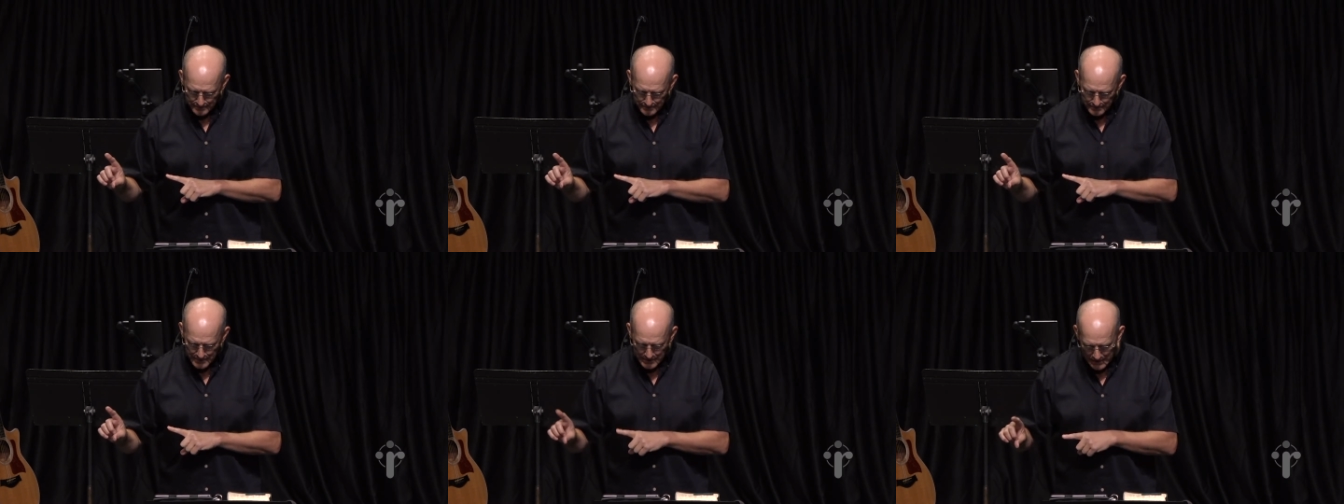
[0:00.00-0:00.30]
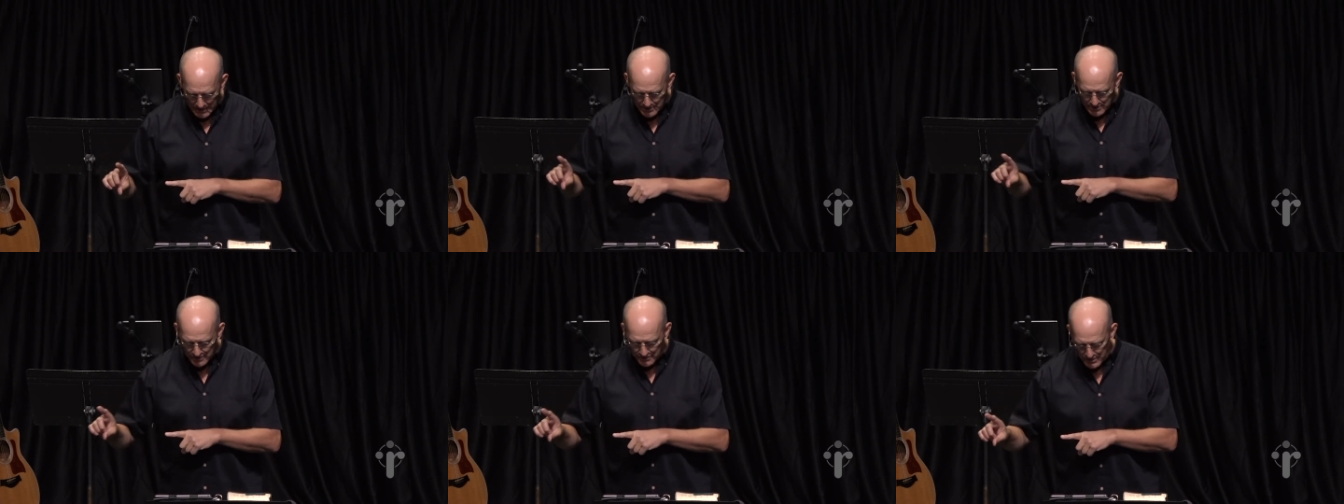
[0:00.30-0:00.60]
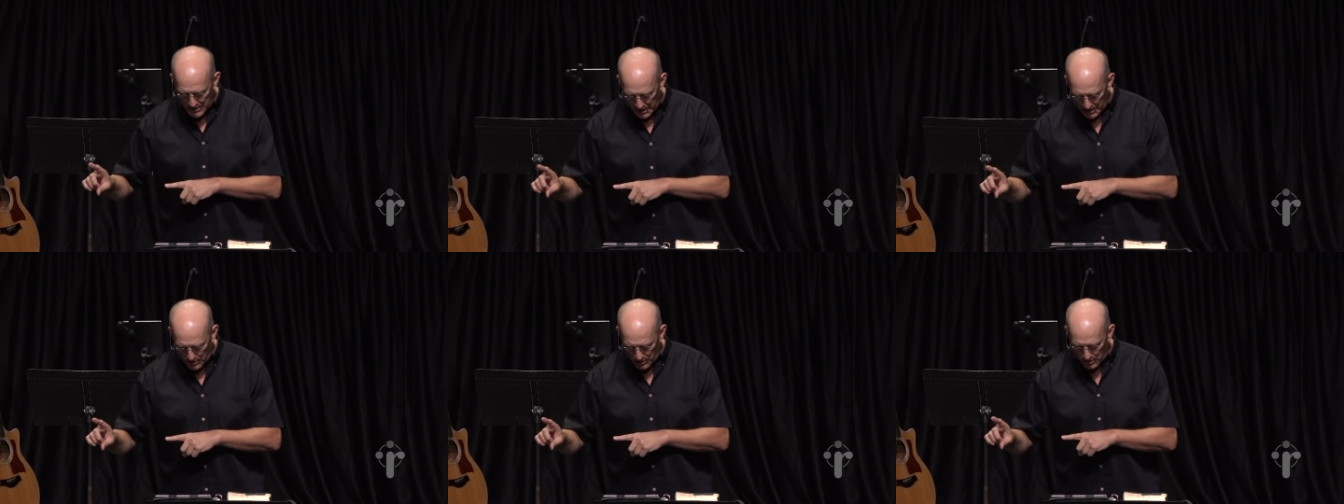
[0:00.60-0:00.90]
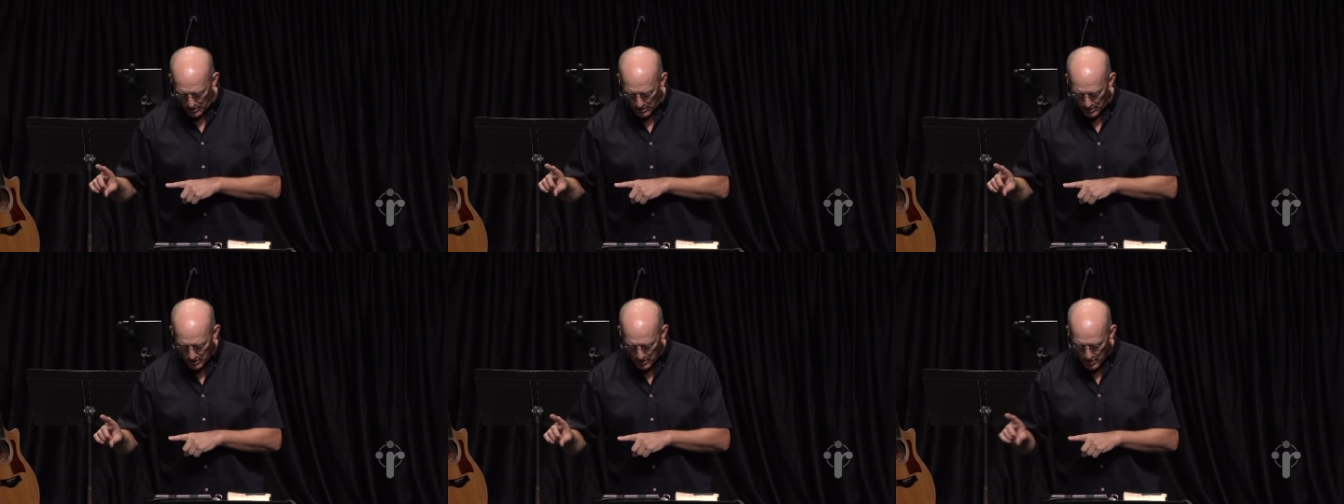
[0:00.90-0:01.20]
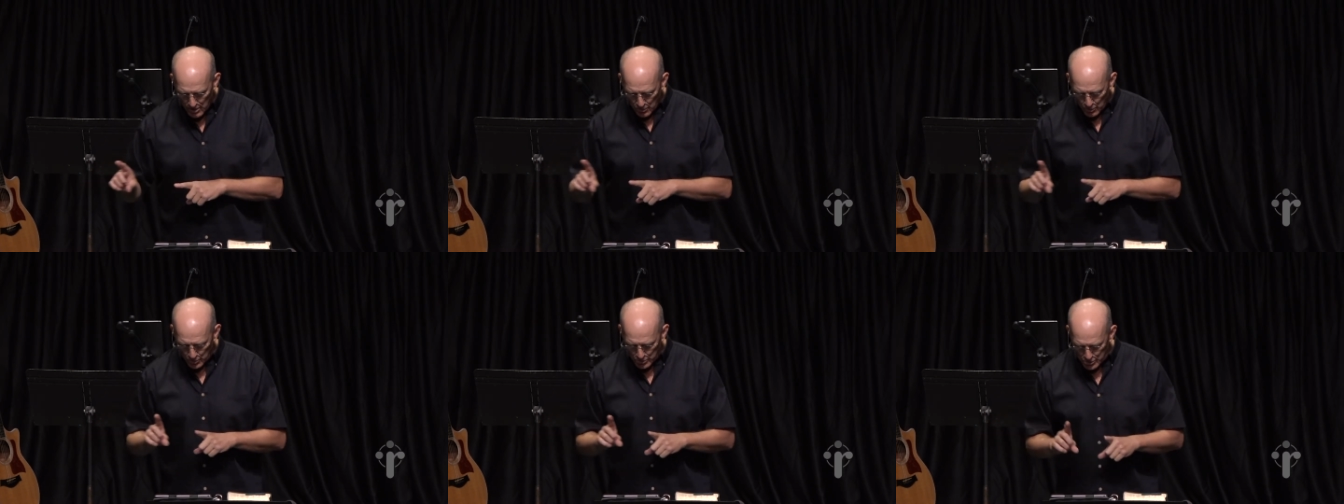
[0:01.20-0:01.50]
The days of Terah
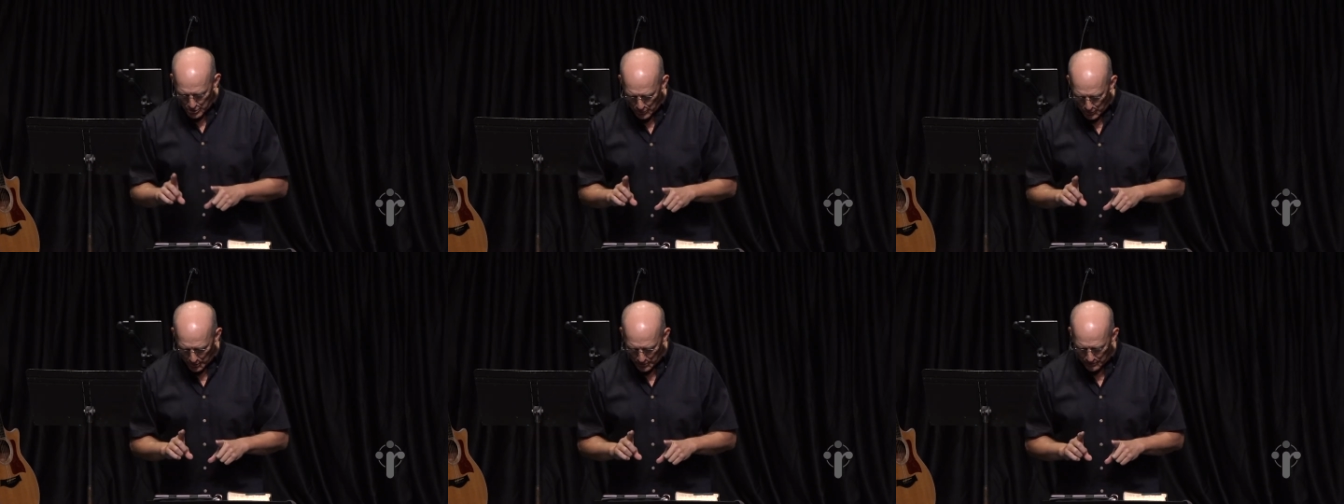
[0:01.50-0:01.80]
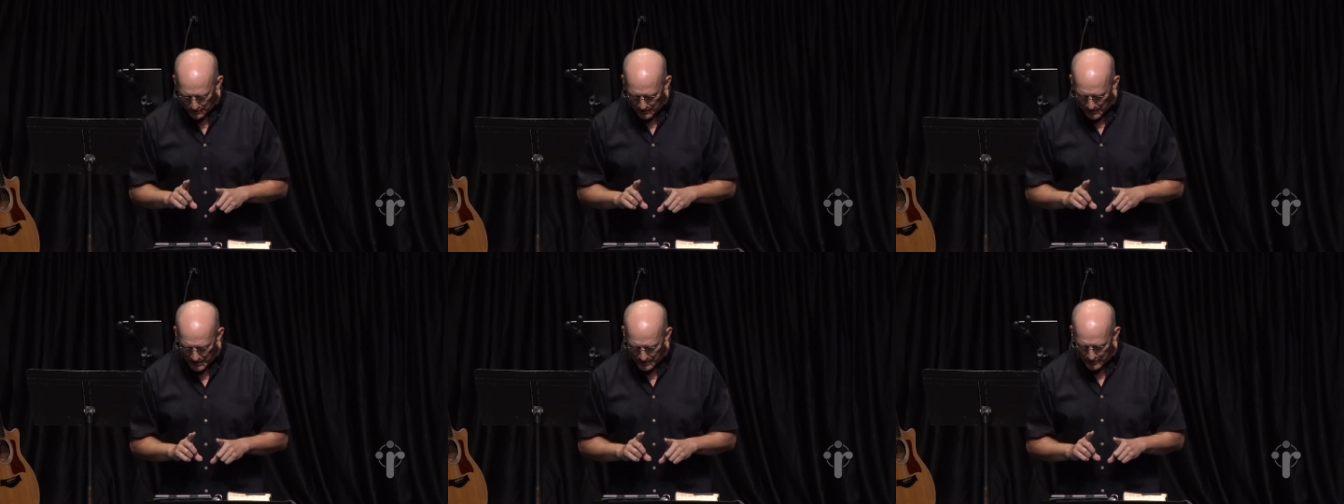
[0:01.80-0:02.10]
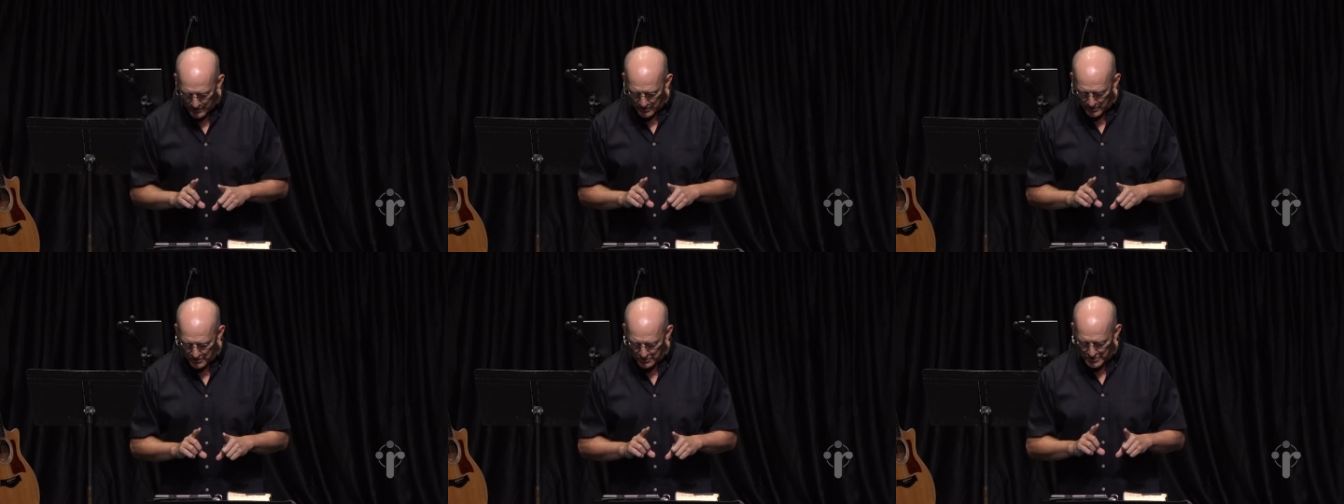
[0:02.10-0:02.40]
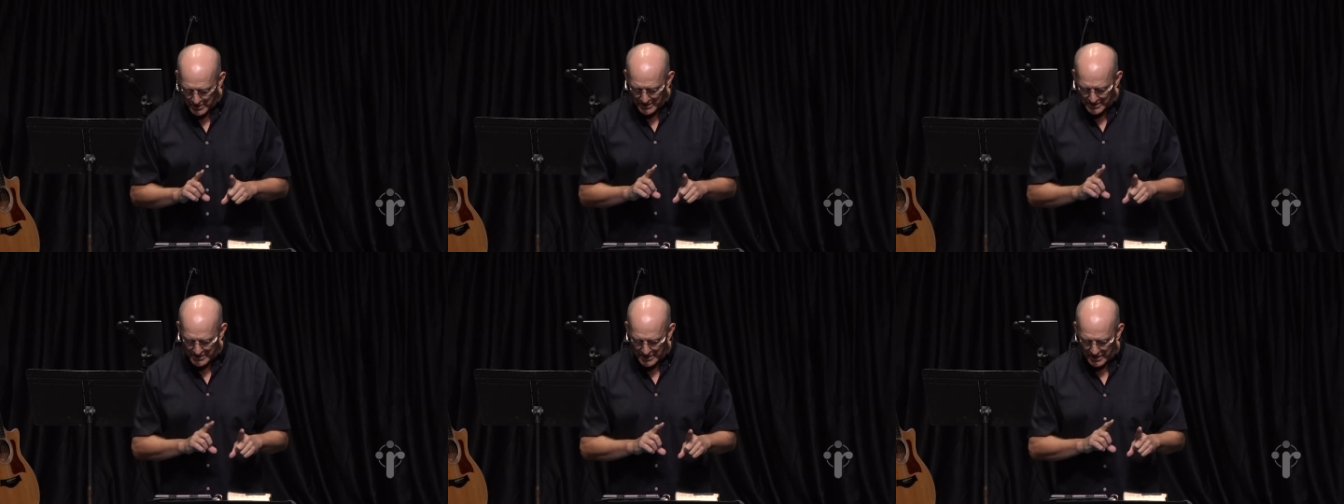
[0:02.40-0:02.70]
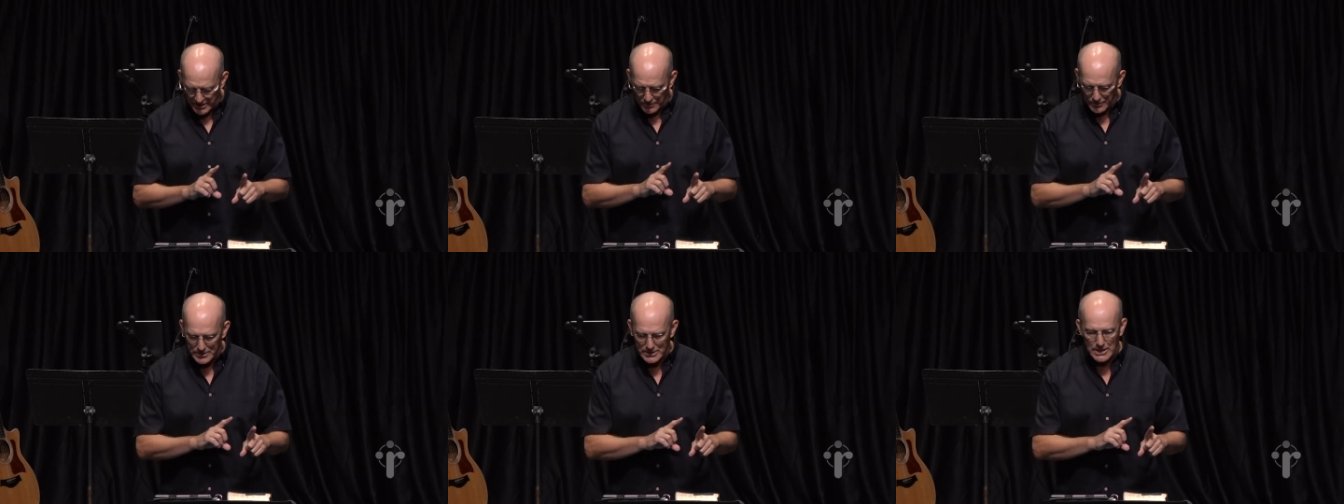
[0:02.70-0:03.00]
were two hundred five years, and
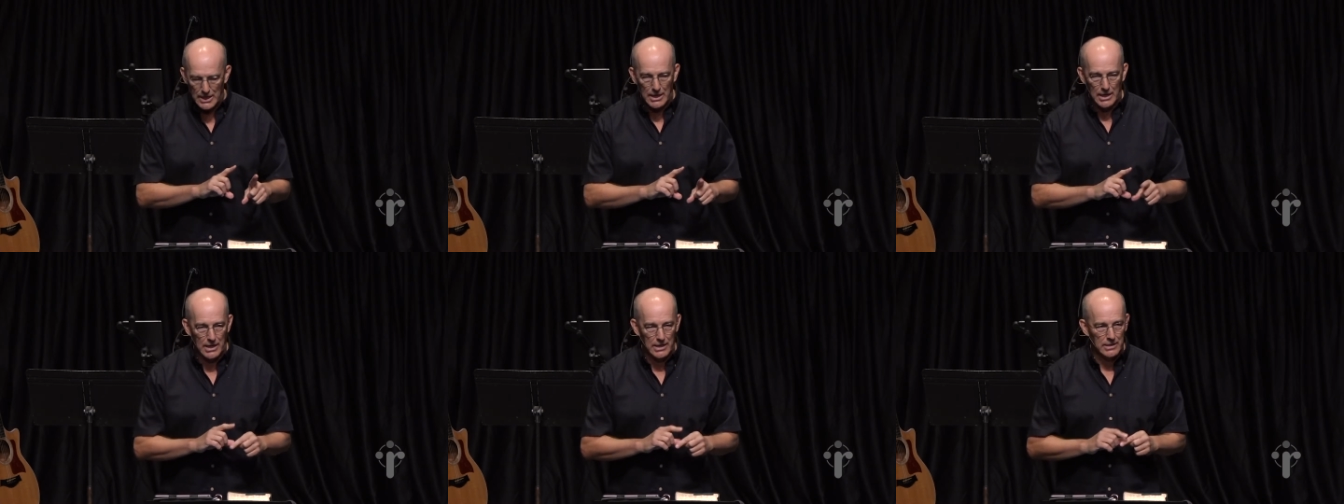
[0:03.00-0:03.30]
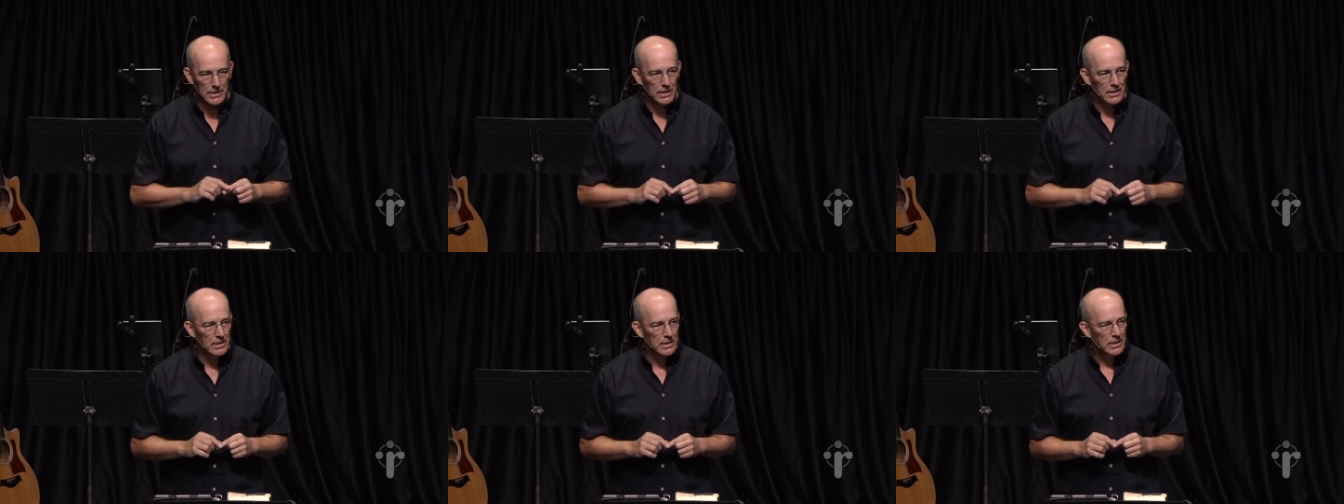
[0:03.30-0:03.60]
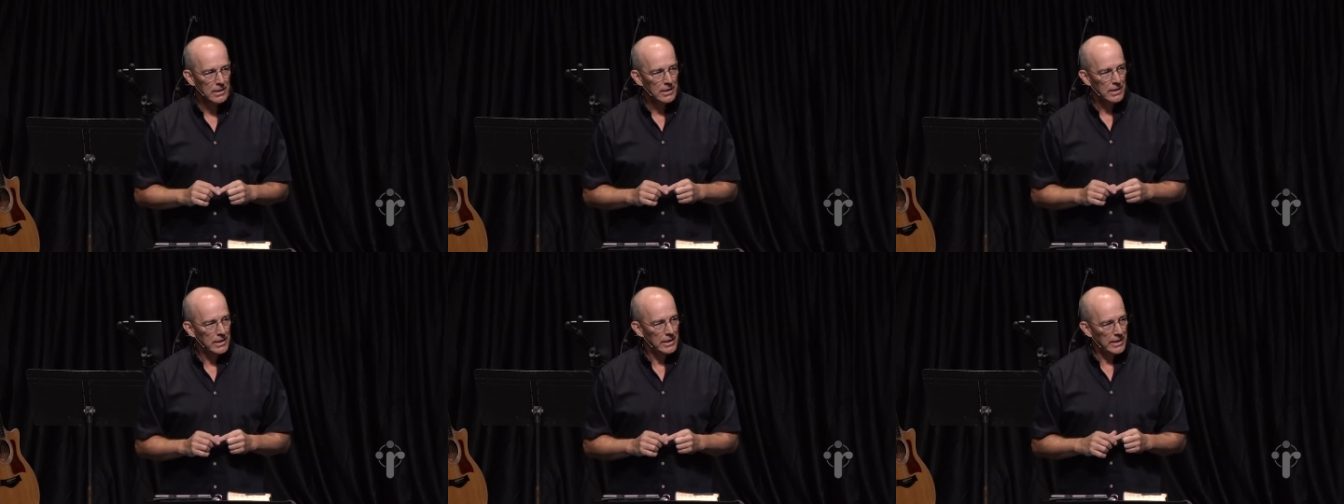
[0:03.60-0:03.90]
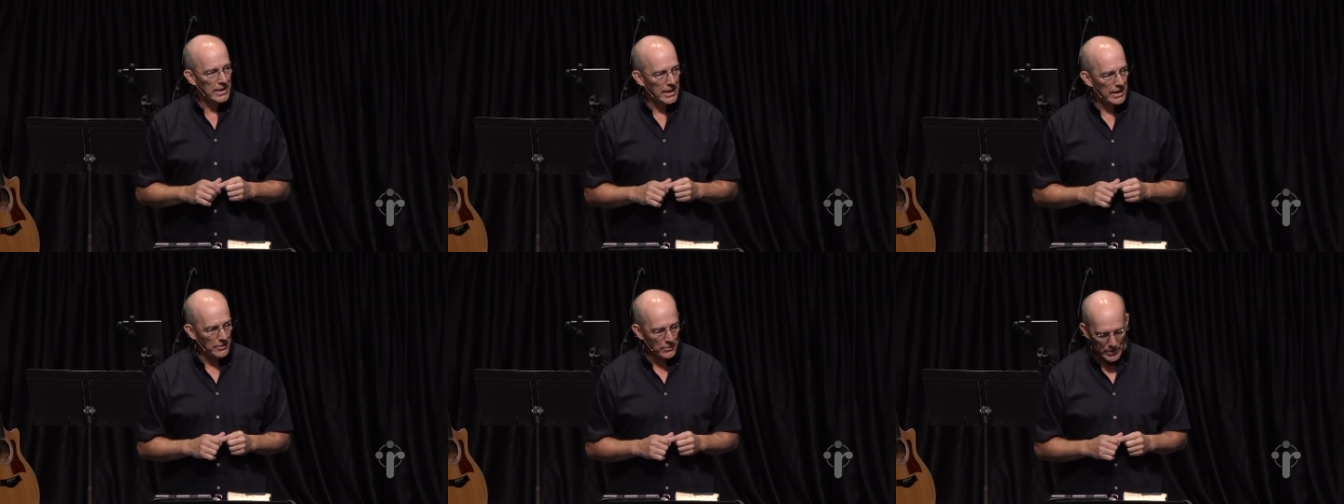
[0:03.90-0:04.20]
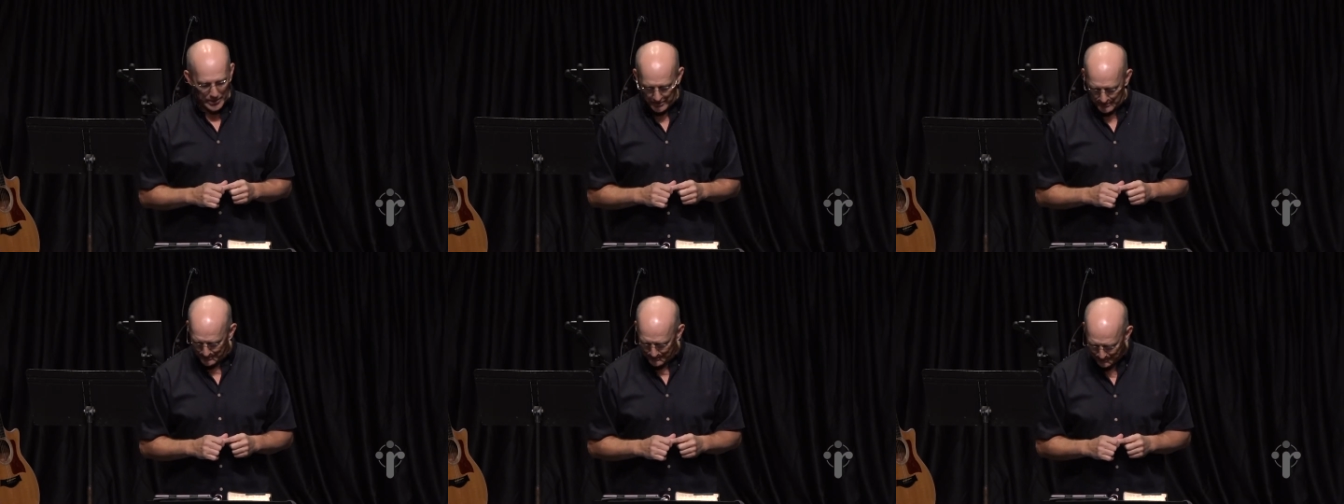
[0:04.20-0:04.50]
Terah died in
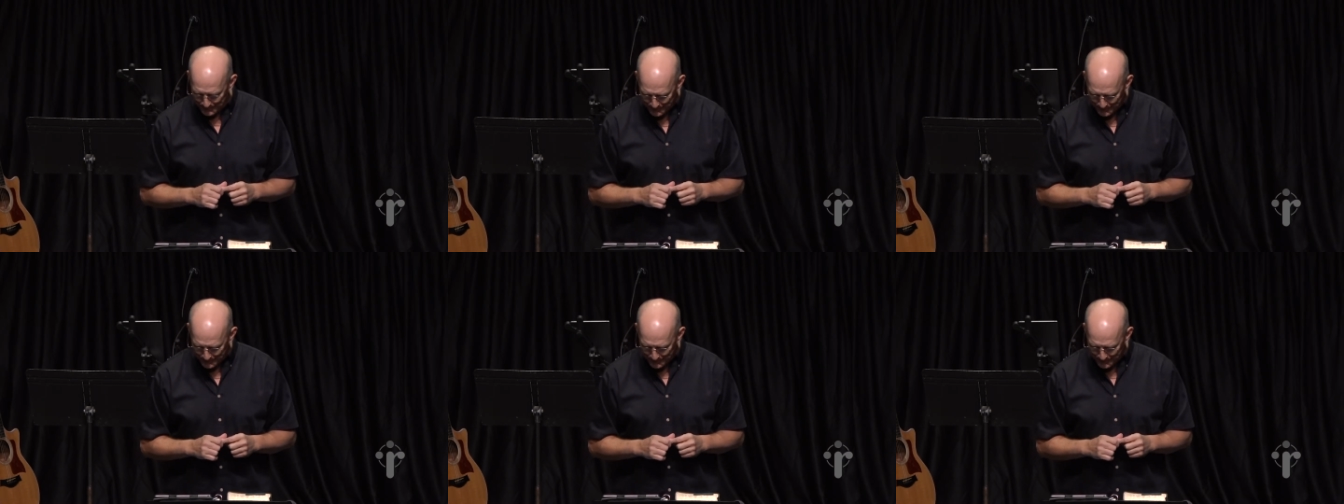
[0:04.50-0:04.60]
Haran.